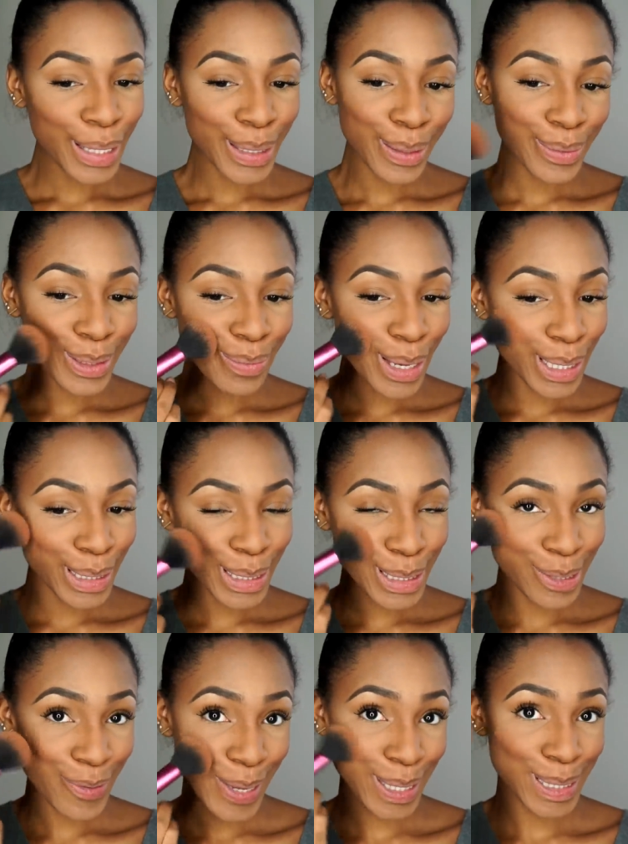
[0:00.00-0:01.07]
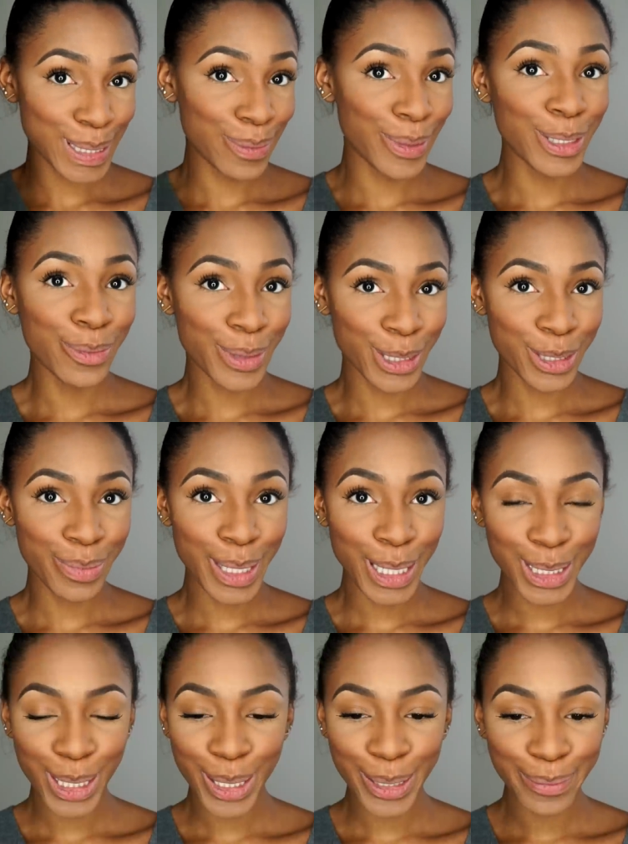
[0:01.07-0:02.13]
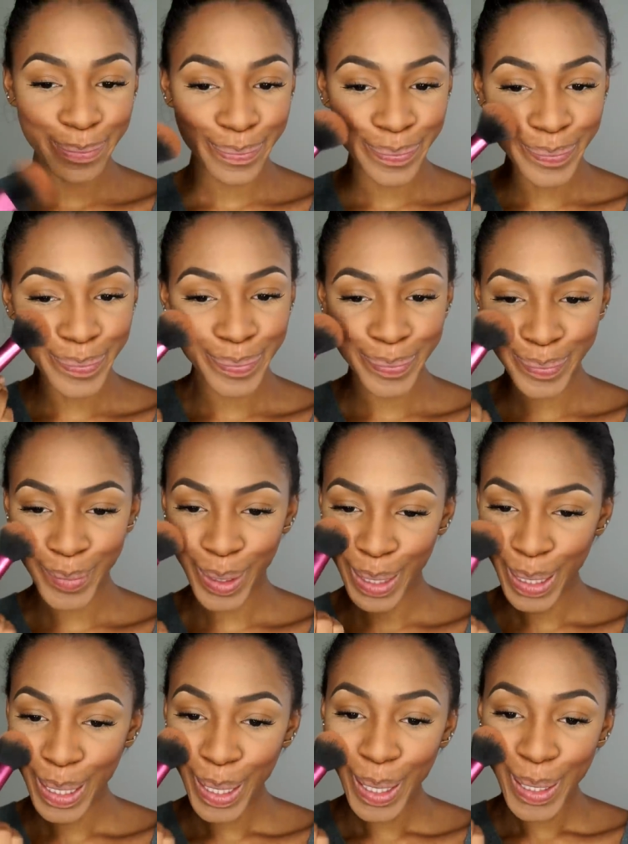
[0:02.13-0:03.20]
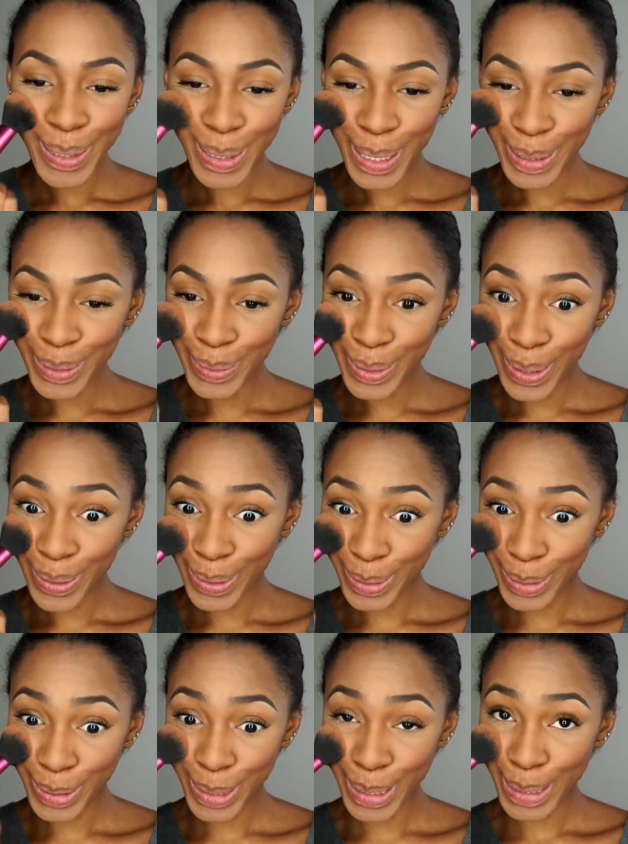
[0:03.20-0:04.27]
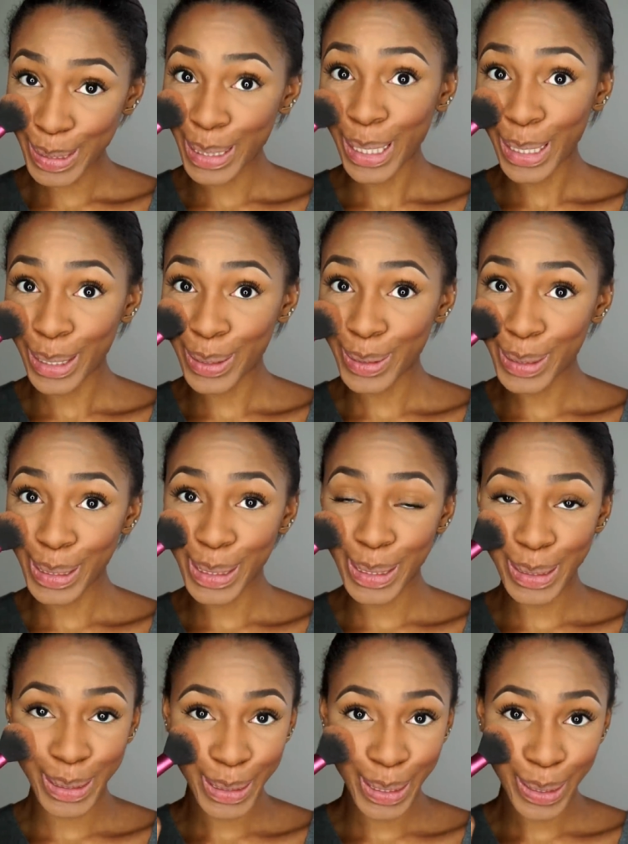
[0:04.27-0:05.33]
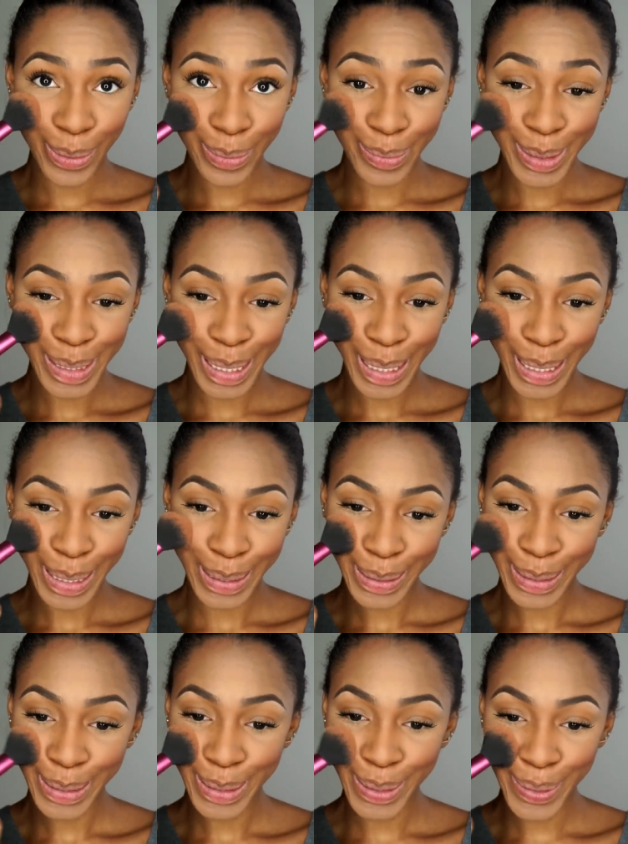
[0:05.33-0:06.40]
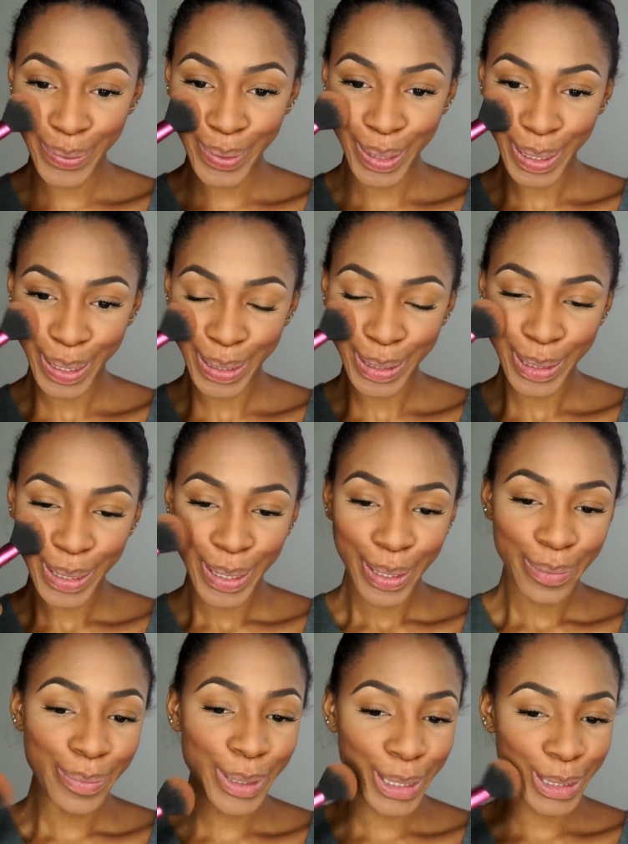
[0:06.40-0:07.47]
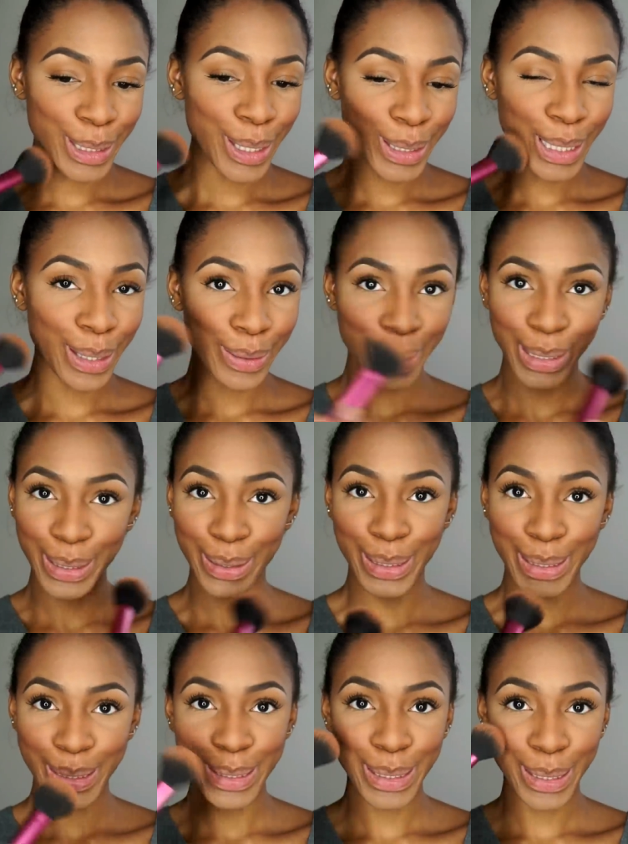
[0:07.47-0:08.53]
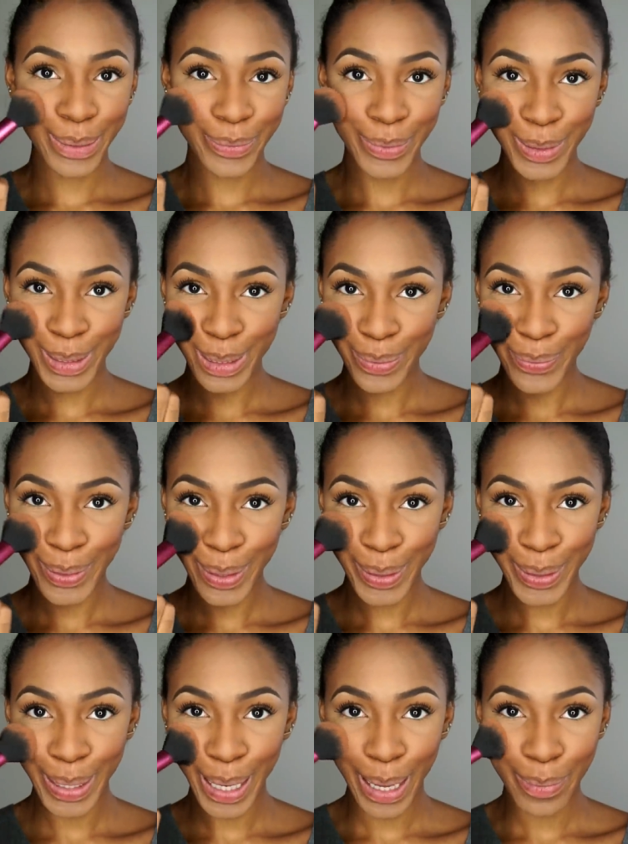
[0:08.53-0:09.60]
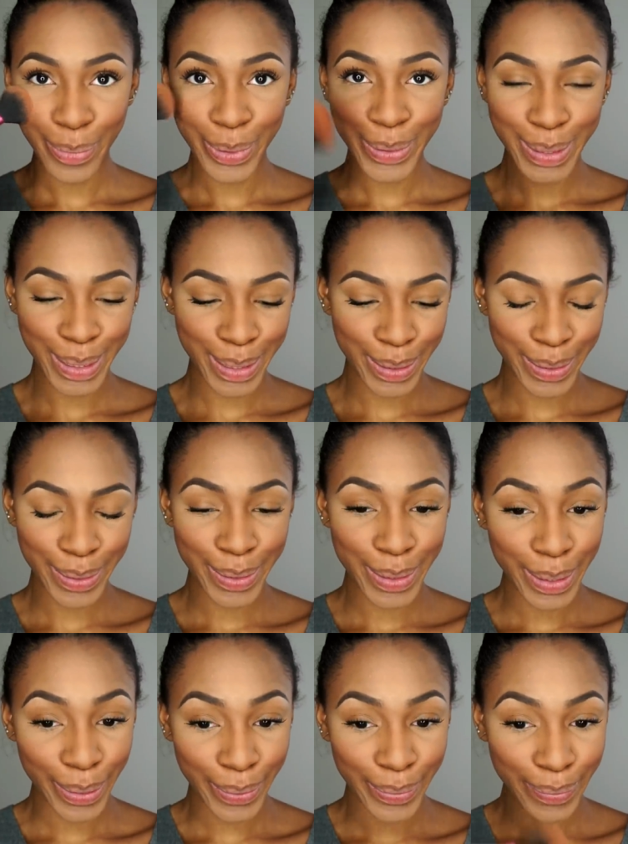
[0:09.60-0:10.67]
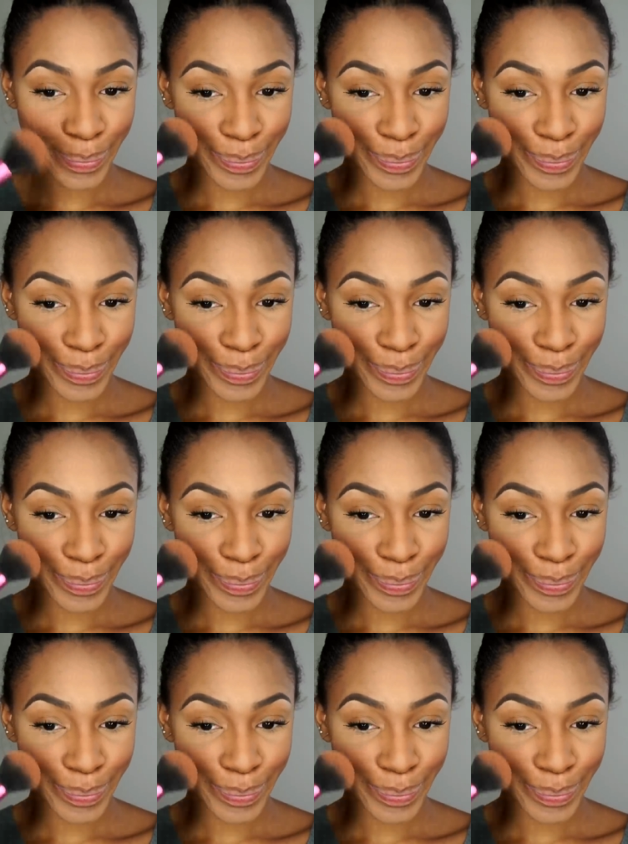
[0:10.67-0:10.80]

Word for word: You have to make this face when you put your blush on so that you know that you're just getting your cheeks. You know what I'm saying? Because you don't want blush all down here and stuff. You just want it on the apples. So